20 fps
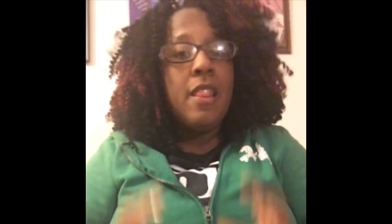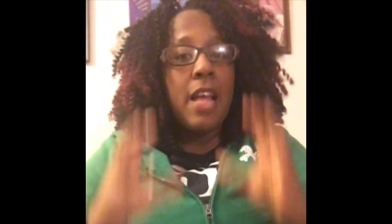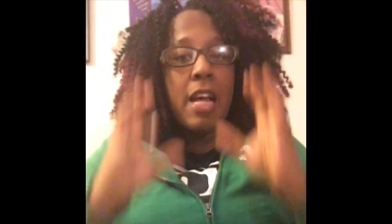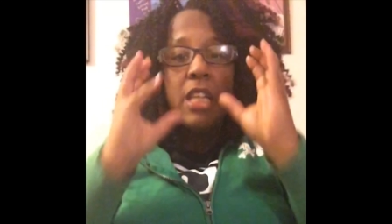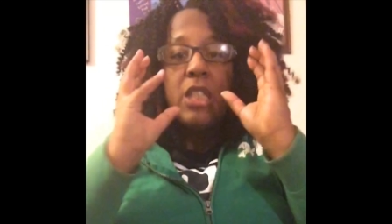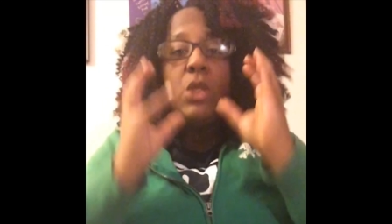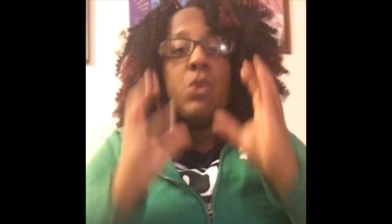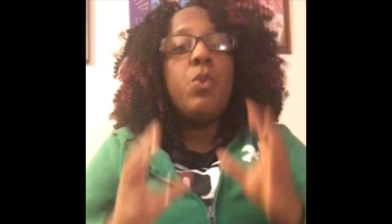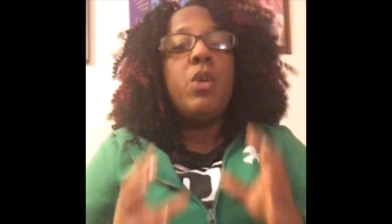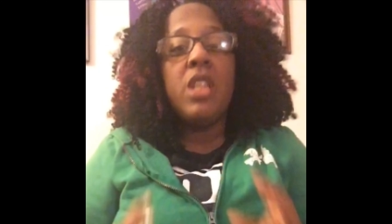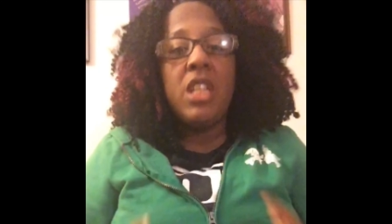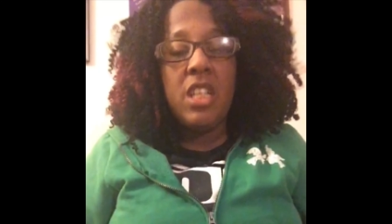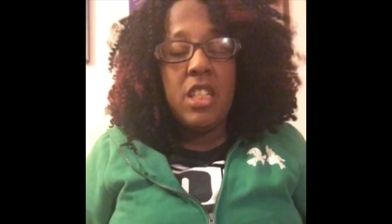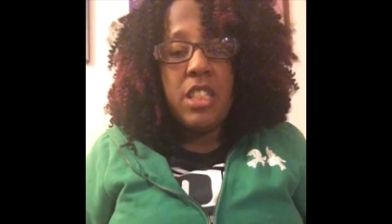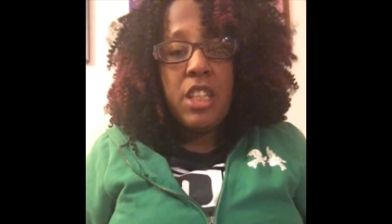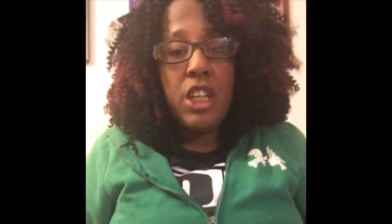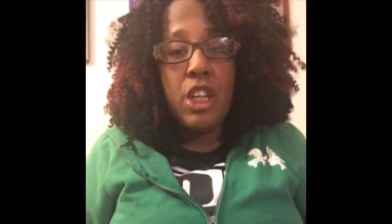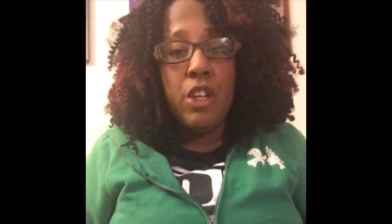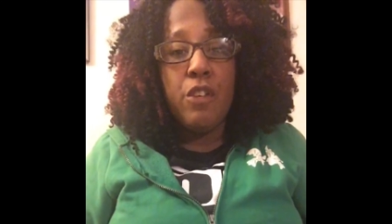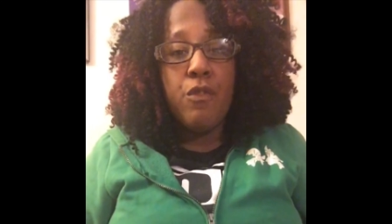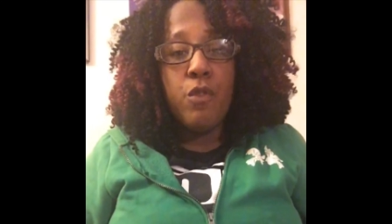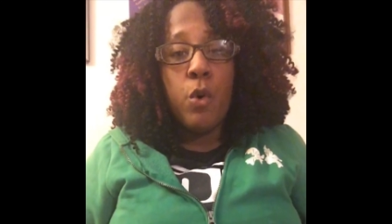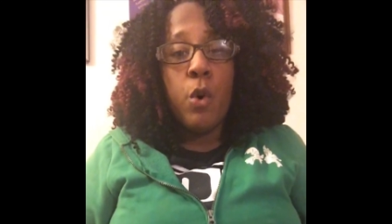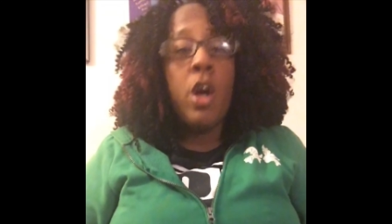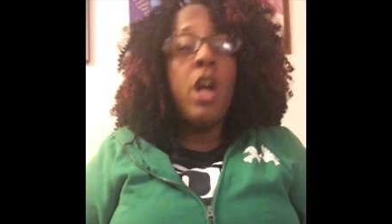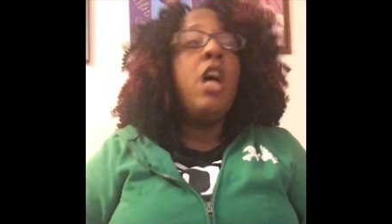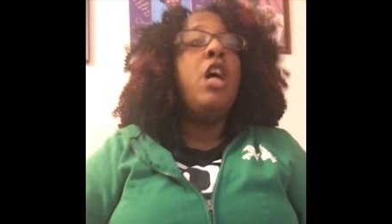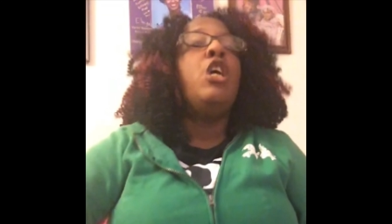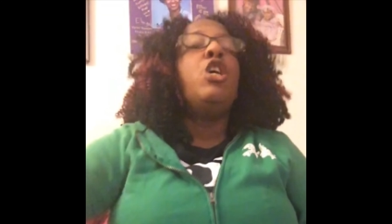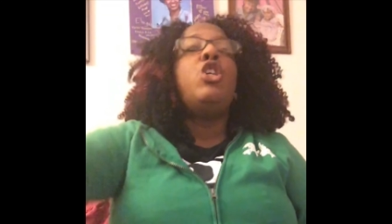That's what he's looking for.
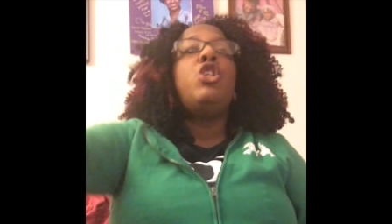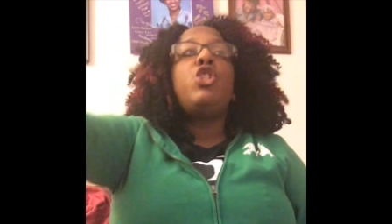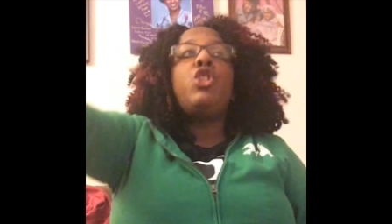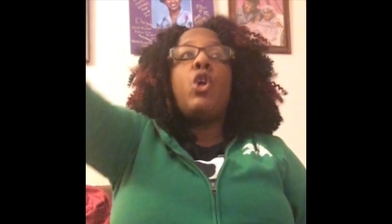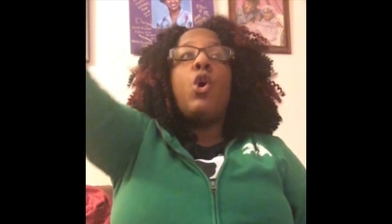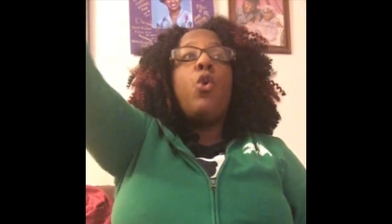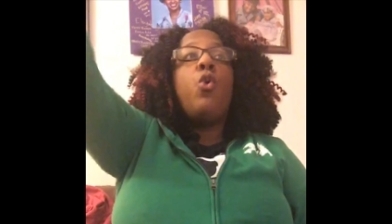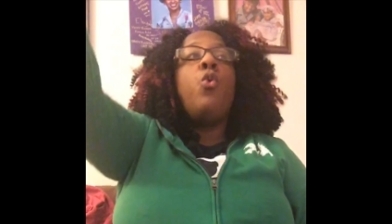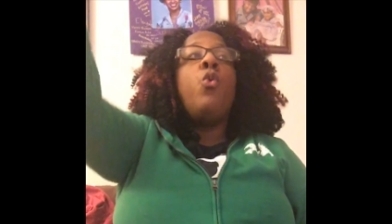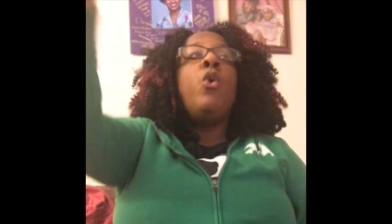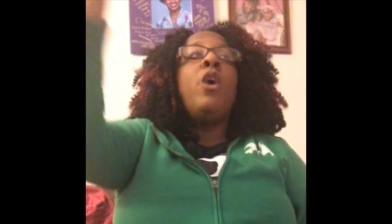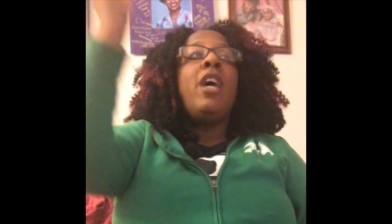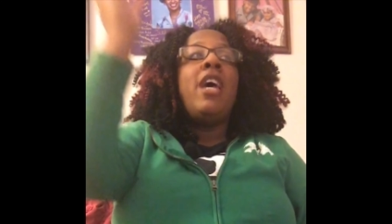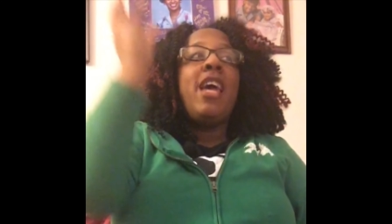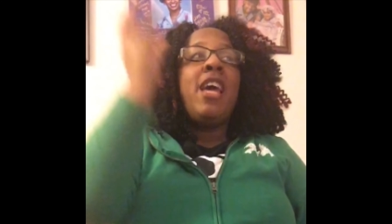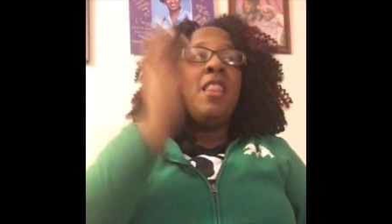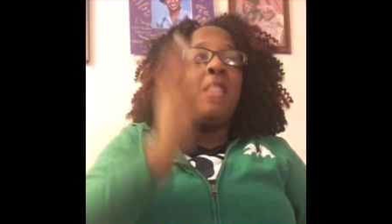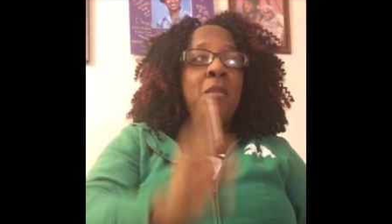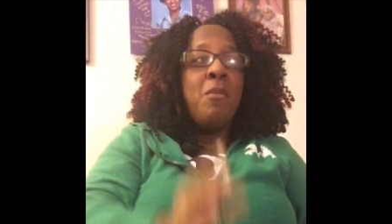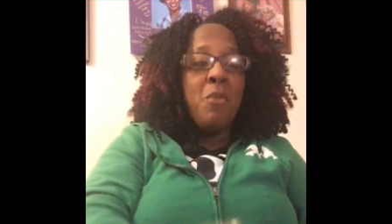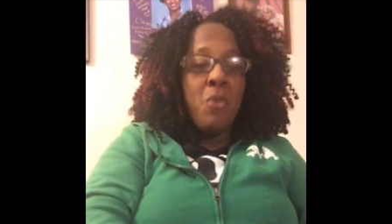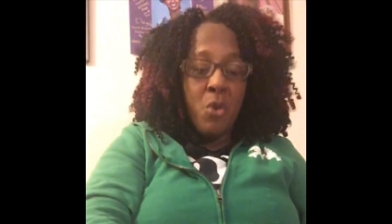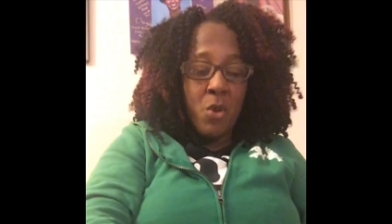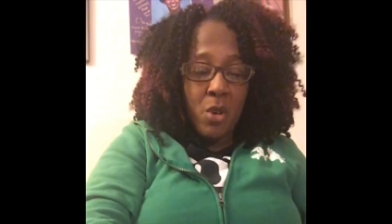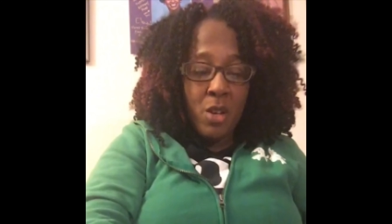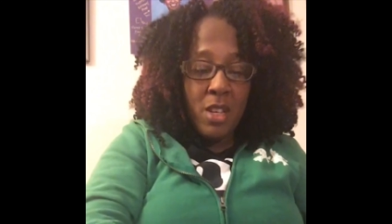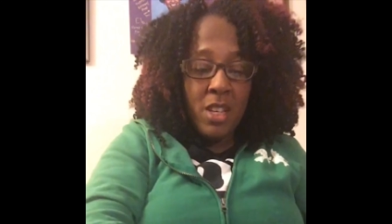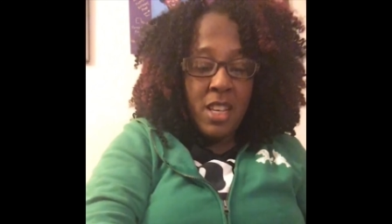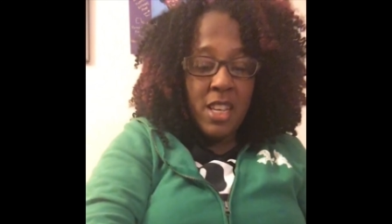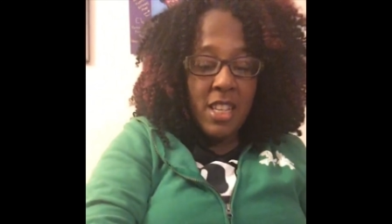So and
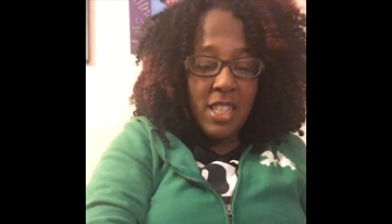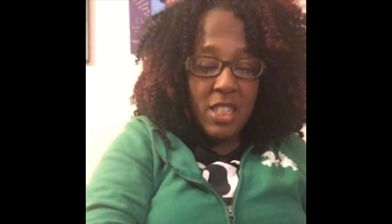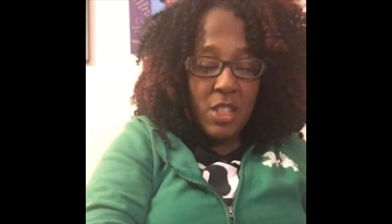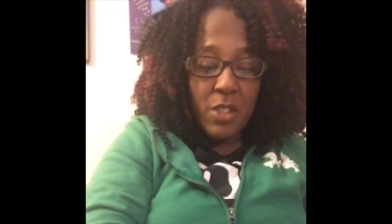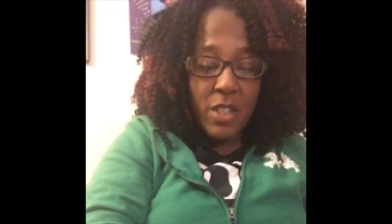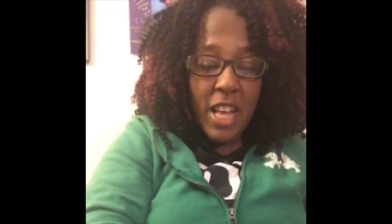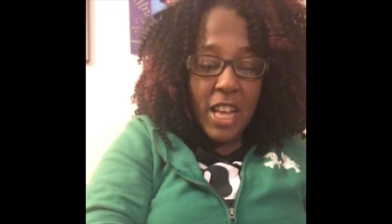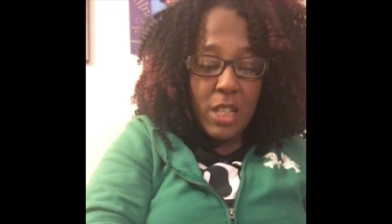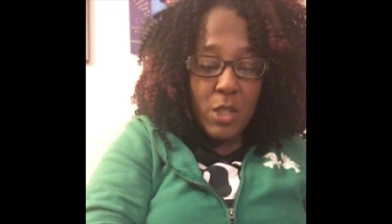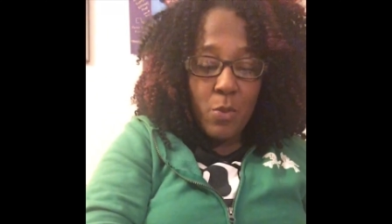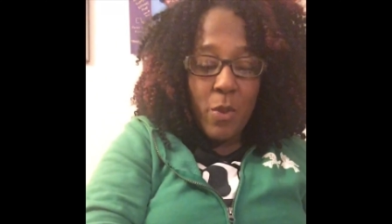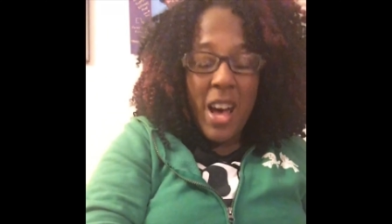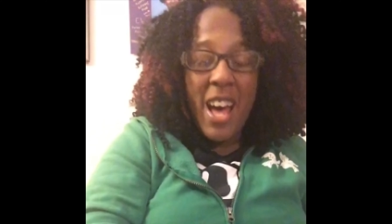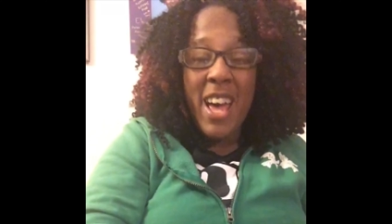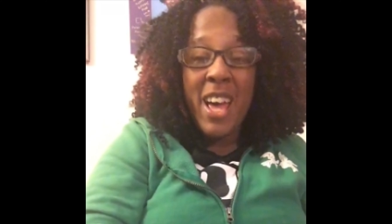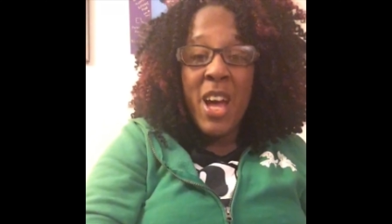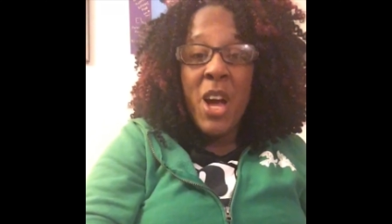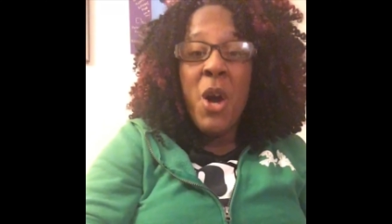so that's why